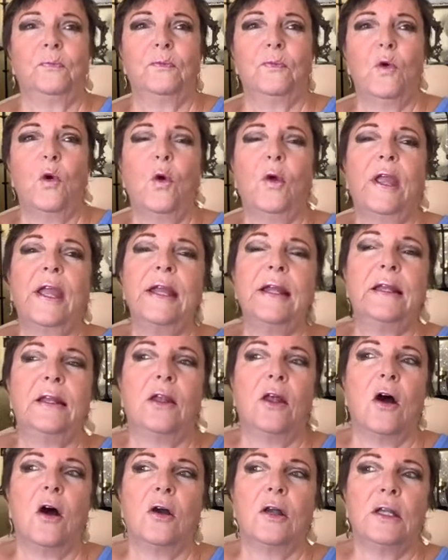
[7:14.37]
walking
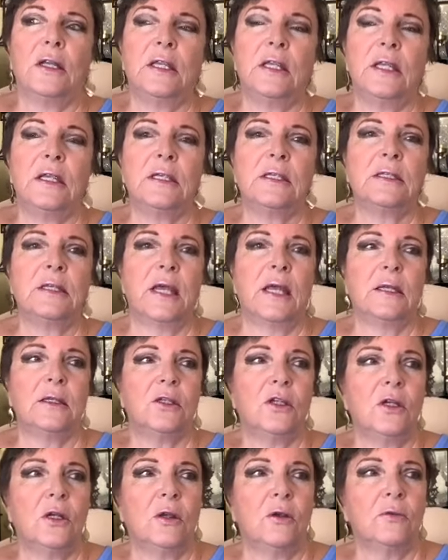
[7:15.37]
along and he said,
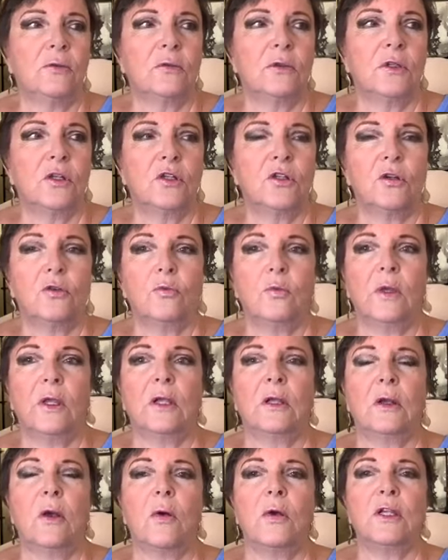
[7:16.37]
you know, should we
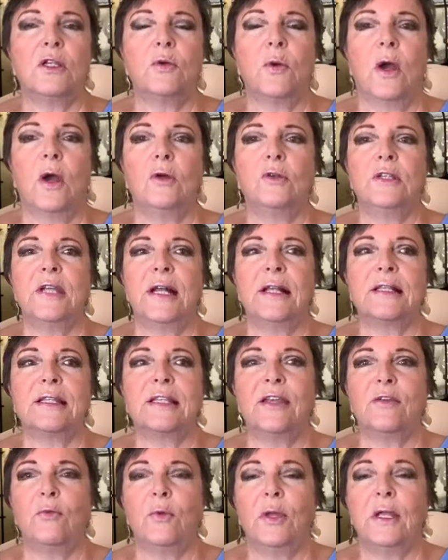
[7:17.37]
go into a hotel,
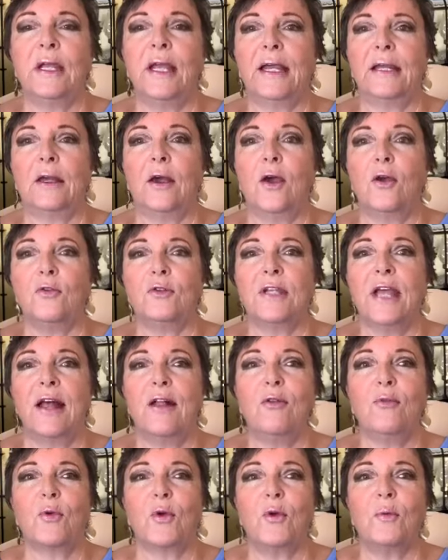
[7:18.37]
see if we can get a
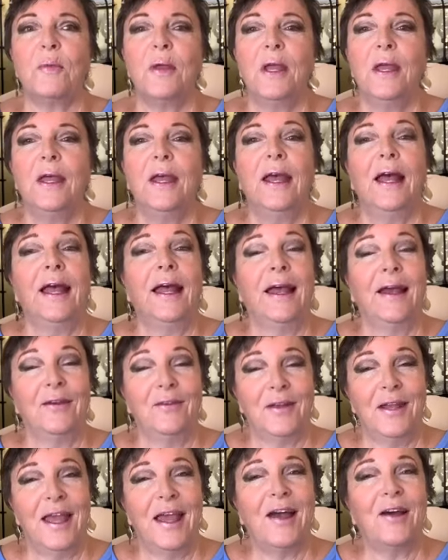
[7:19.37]
hotel room? How
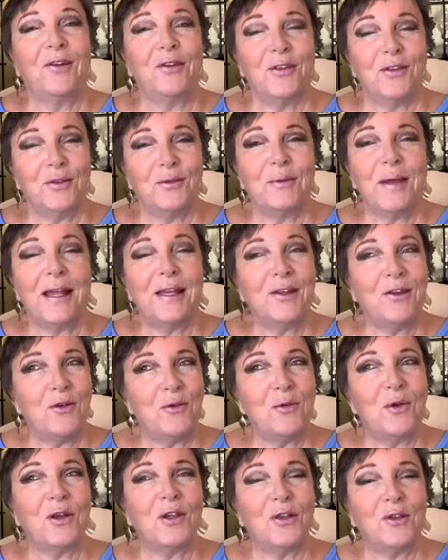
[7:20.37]
now? You, I know
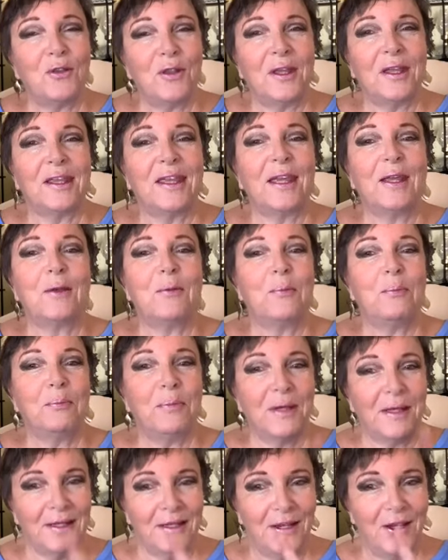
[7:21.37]
what you're thinking,
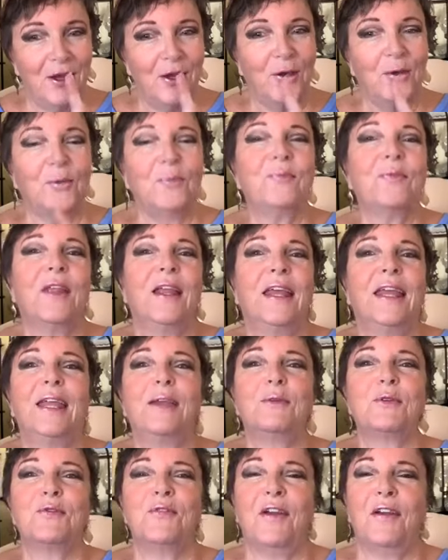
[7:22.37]
but no.
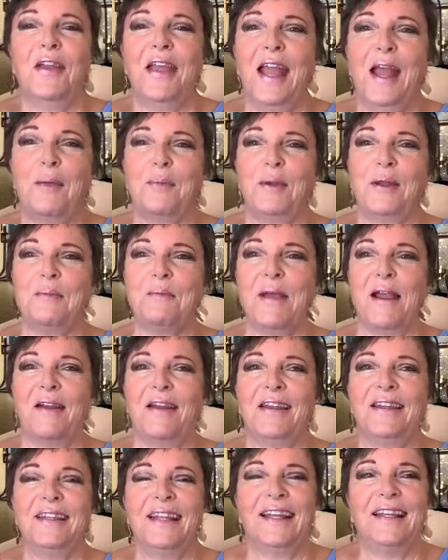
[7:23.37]
He was very happily
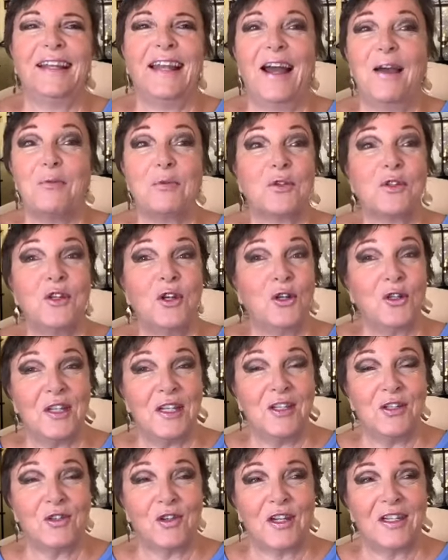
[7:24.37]
married, and I was not
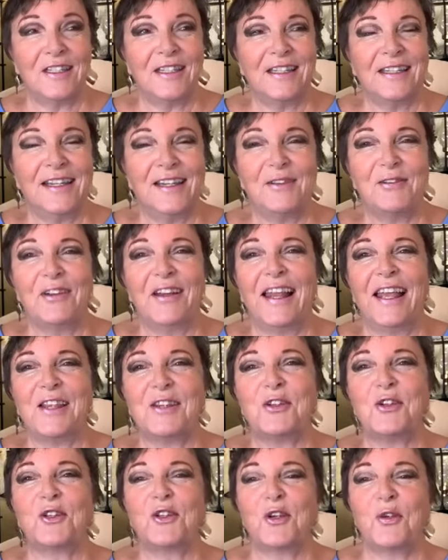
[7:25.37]
interested in a
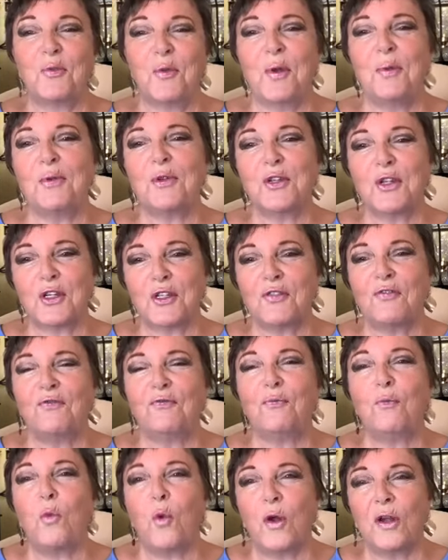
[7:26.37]
relationship. We were just
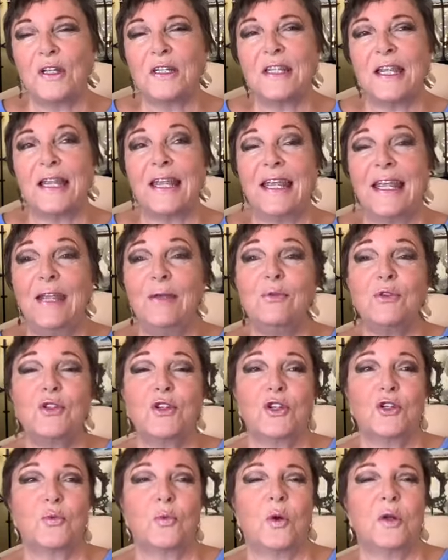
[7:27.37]
wanting, he was
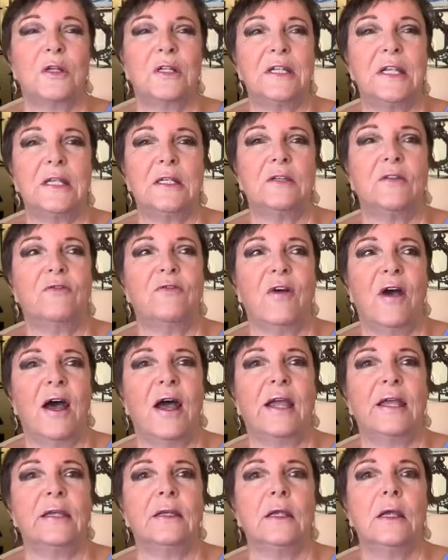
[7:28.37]
just wanting to
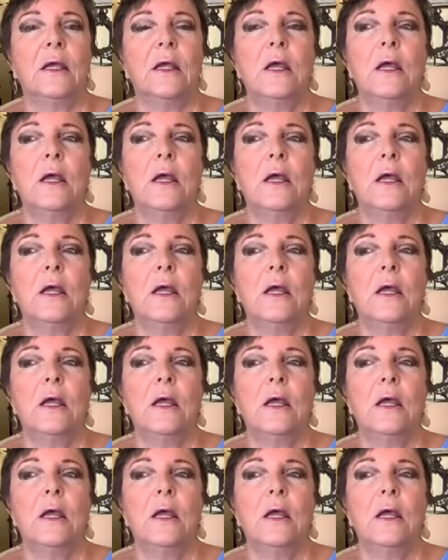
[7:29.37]
find